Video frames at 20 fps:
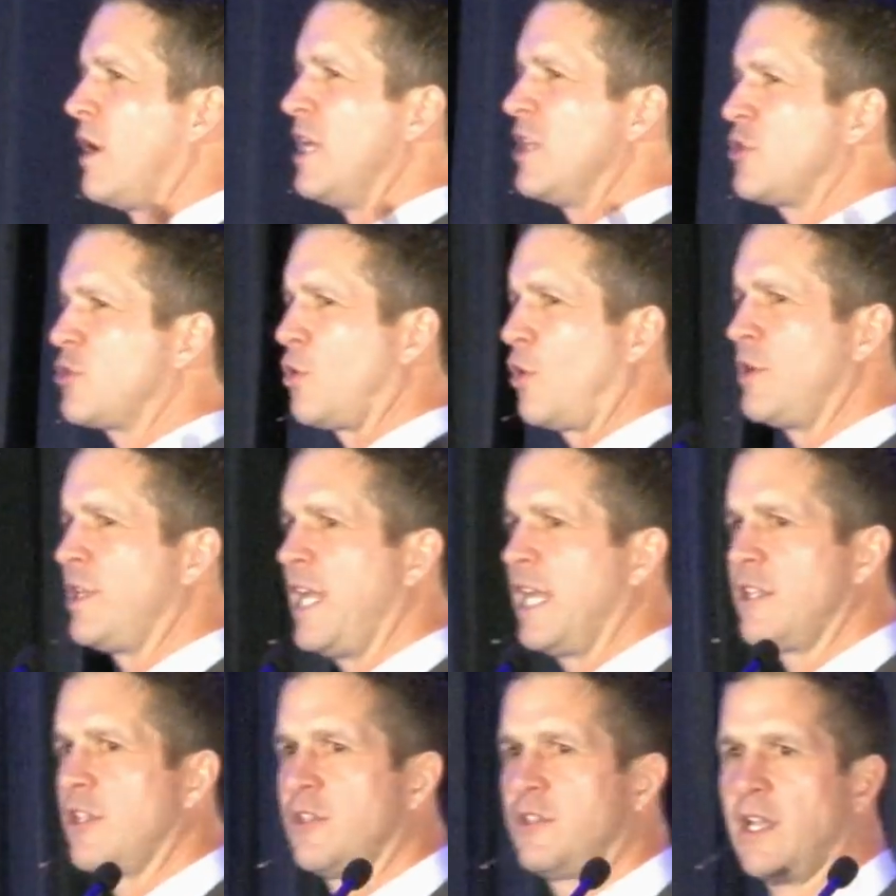It's toward the
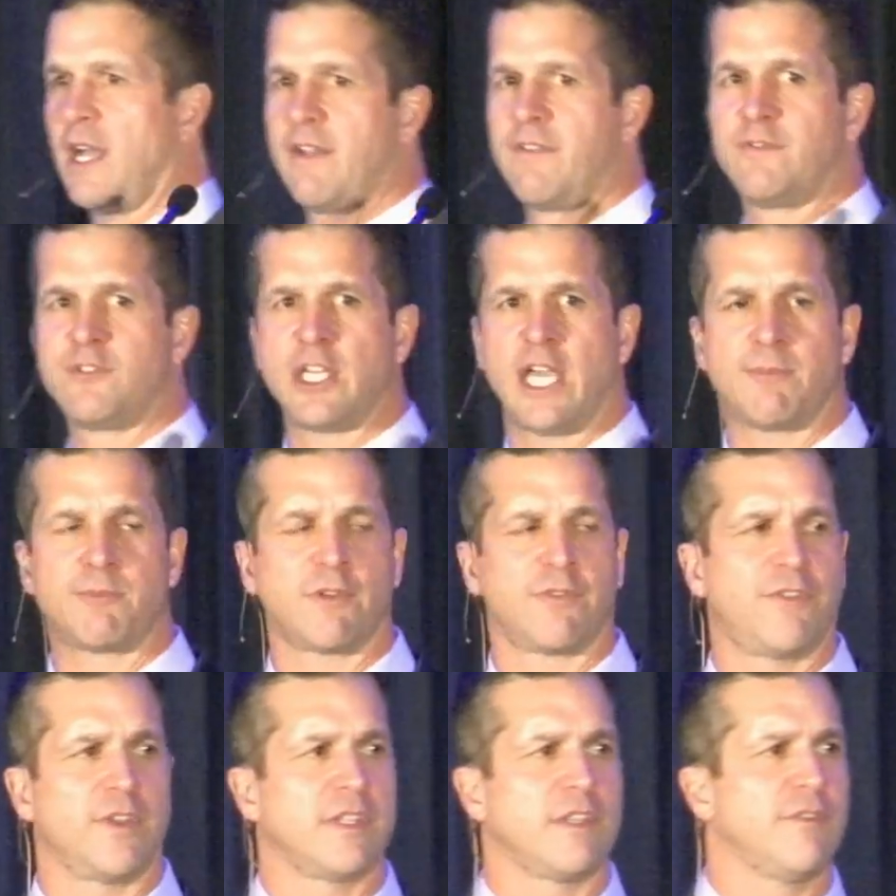end of chapter
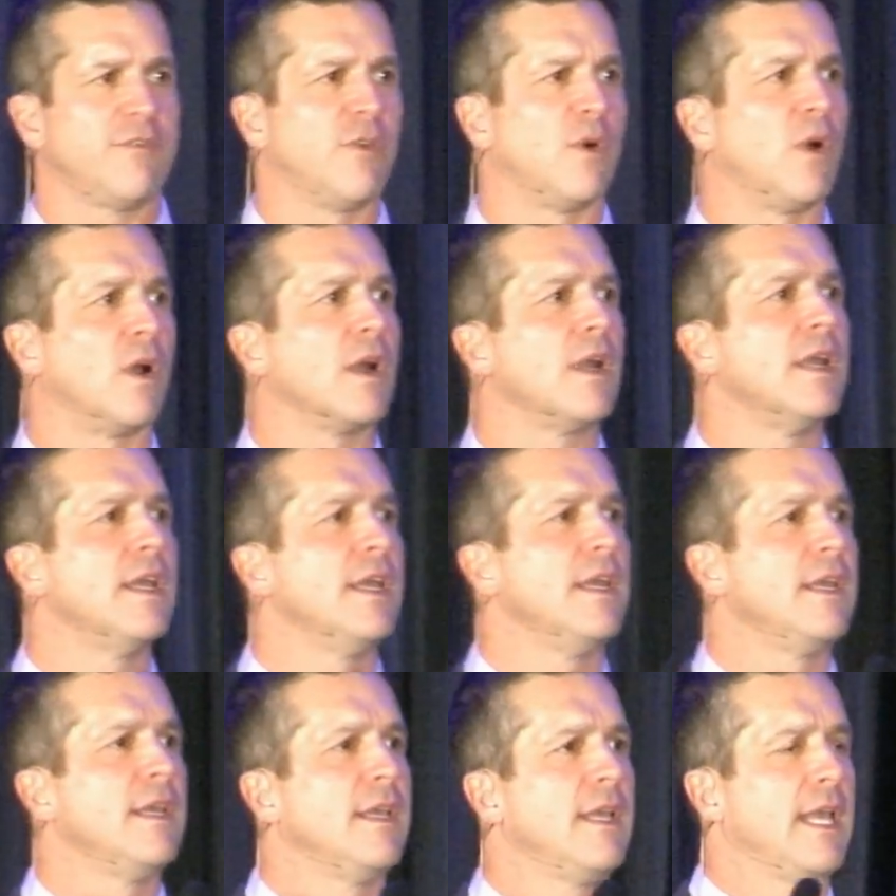54.
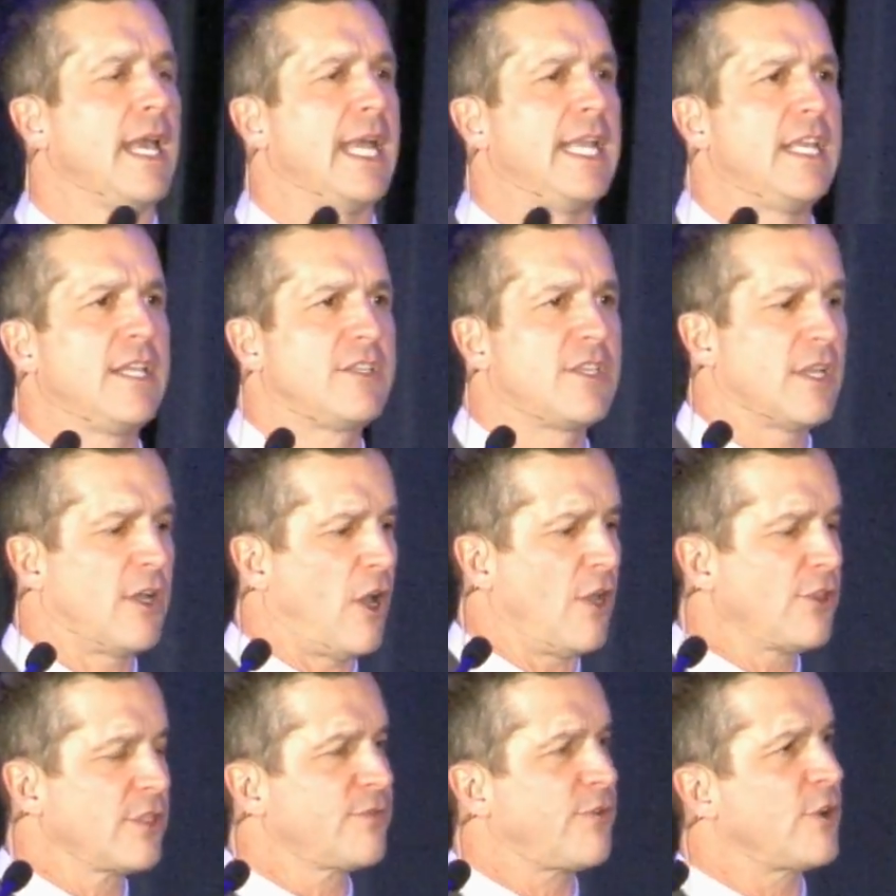And
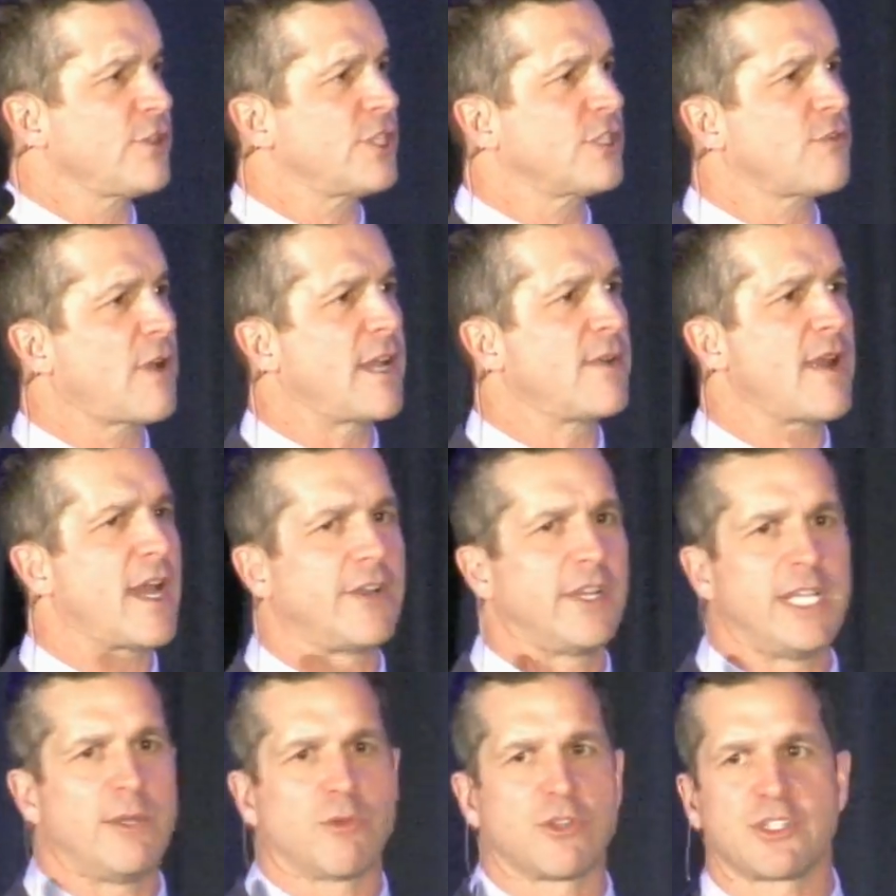all those verses right around,
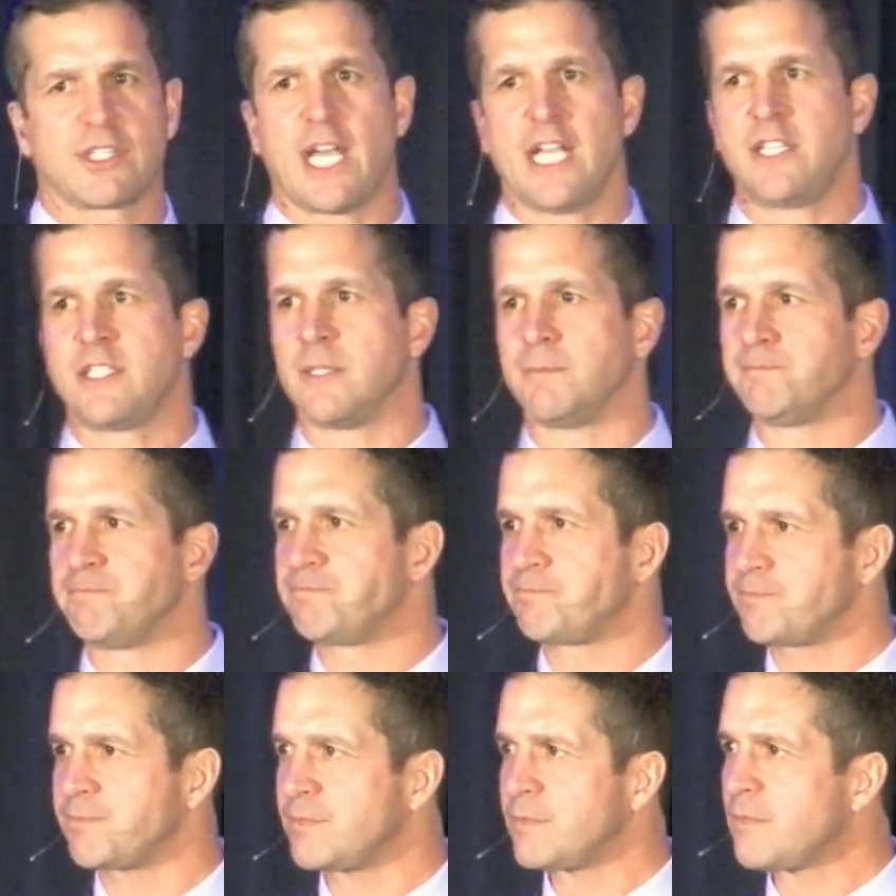and he recites them.
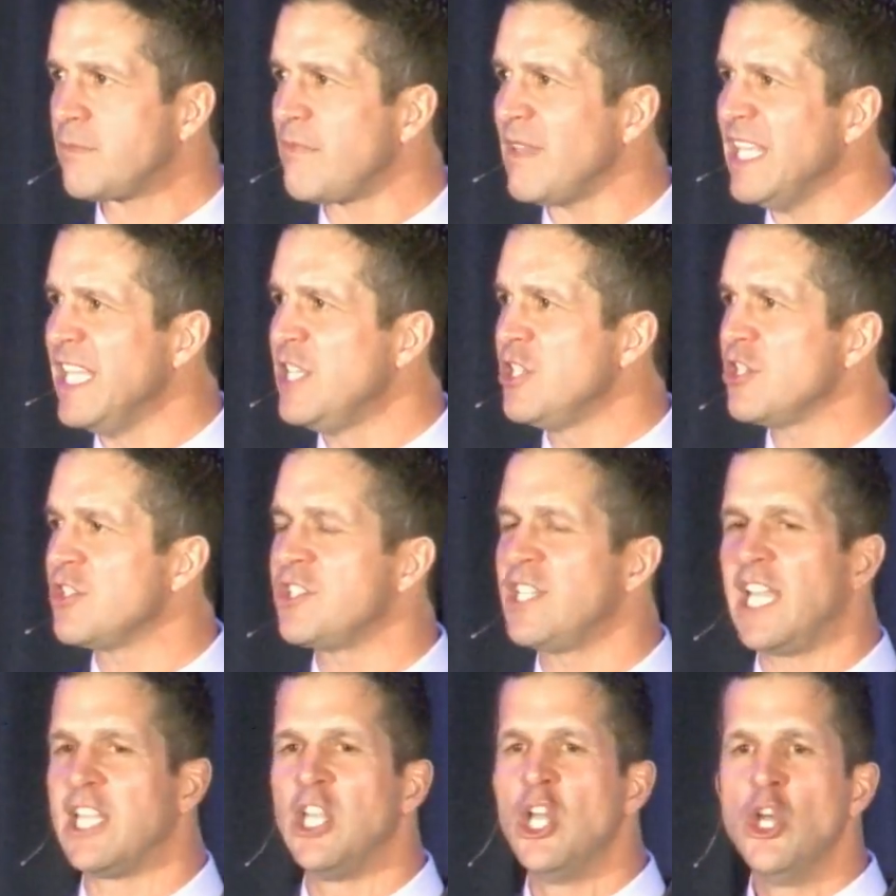And he just
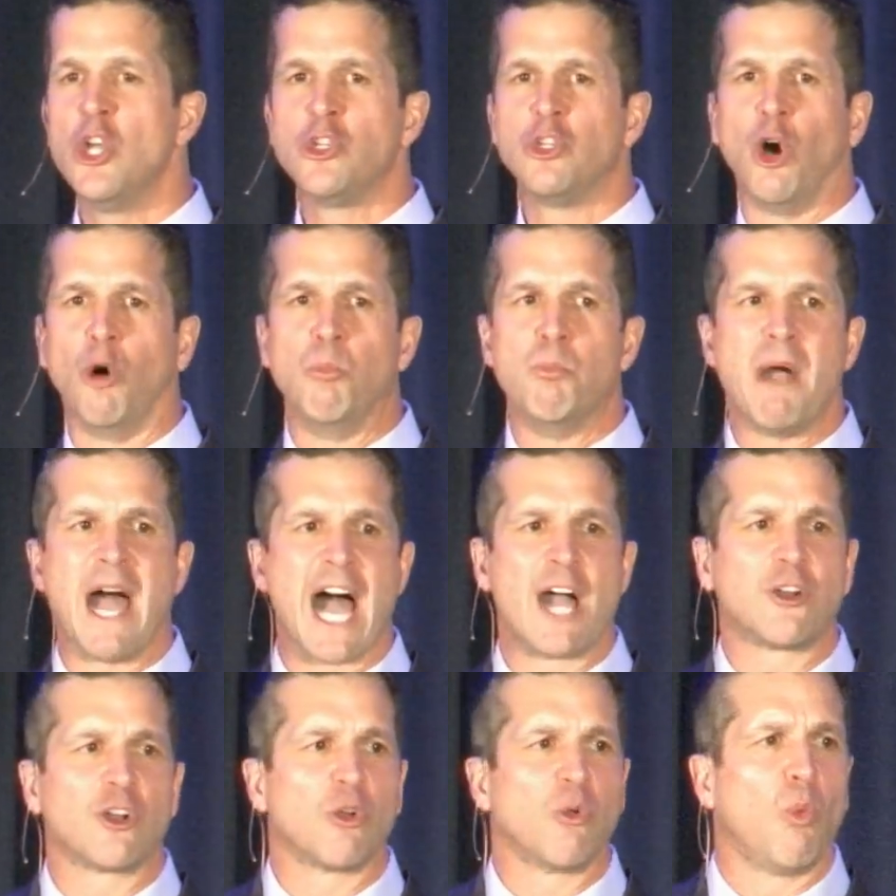said, no
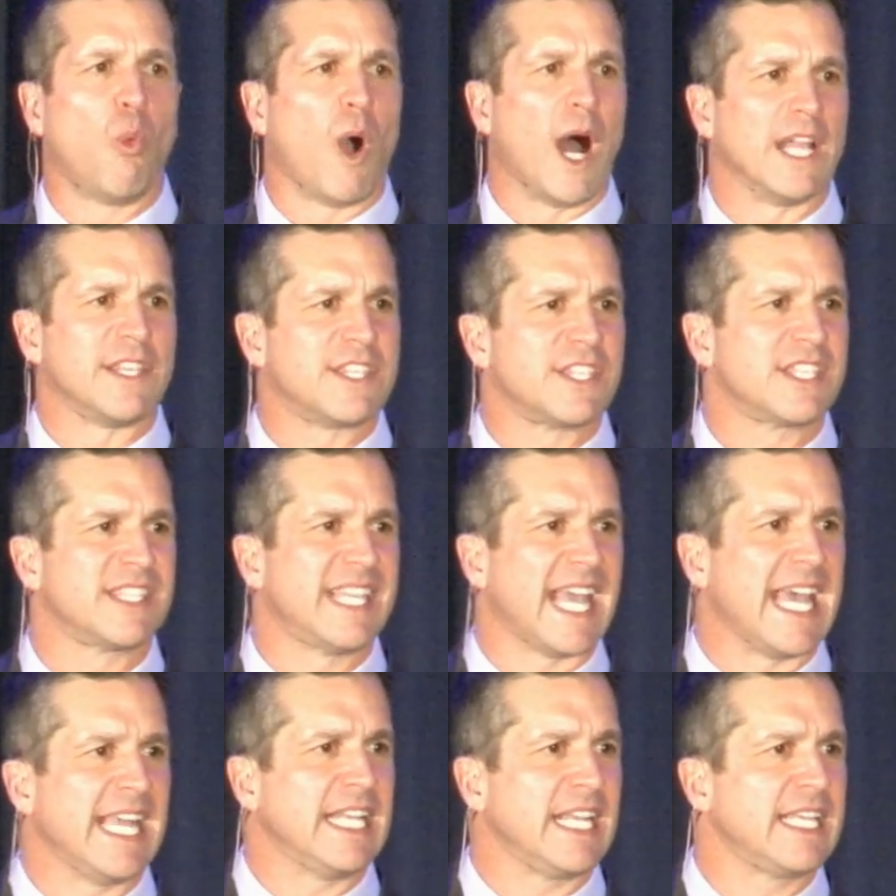matter what,
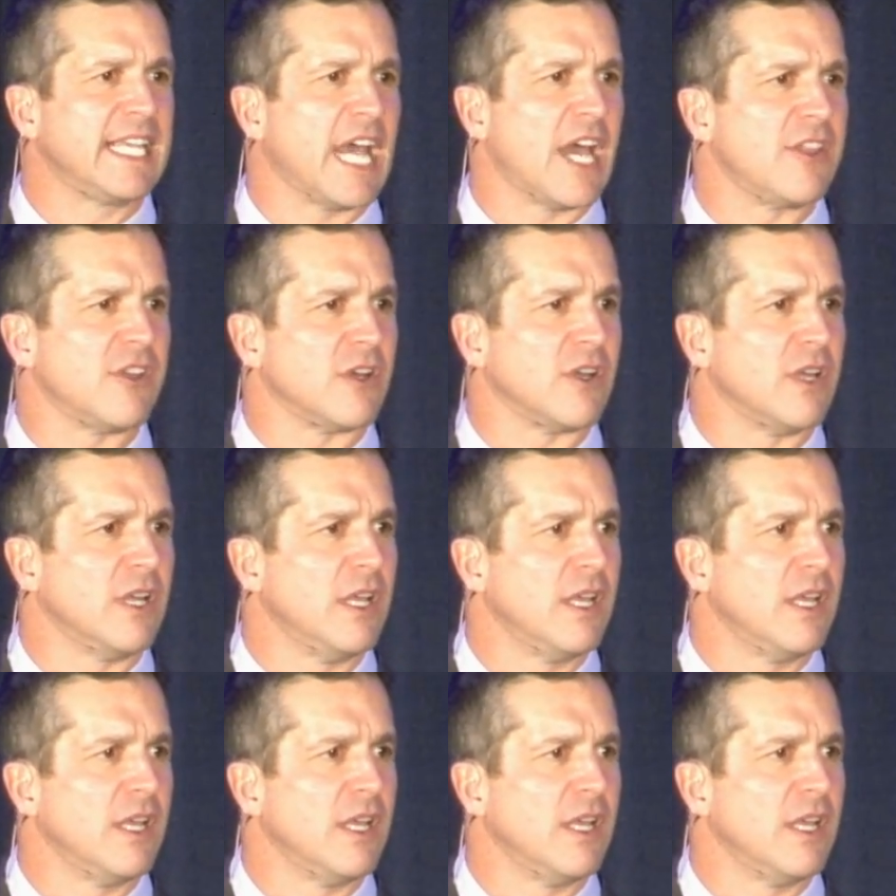stay together.